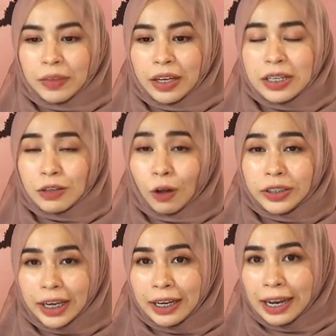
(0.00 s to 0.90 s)
it is
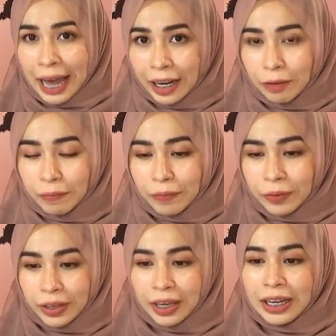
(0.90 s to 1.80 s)
called a LAN.
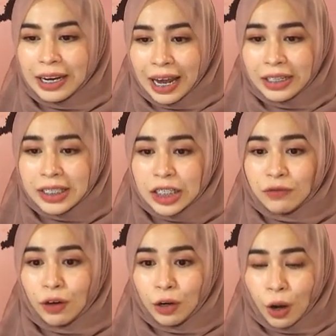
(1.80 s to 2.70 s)
Okay, LAN
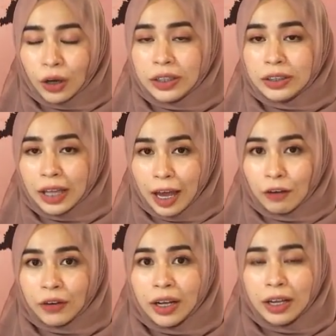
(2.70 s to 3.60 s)
stands for local
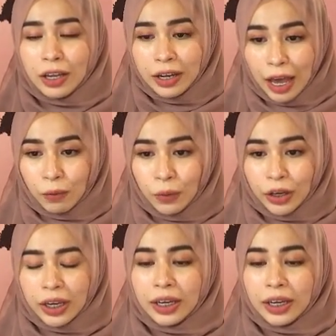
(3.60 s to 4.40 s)
area network.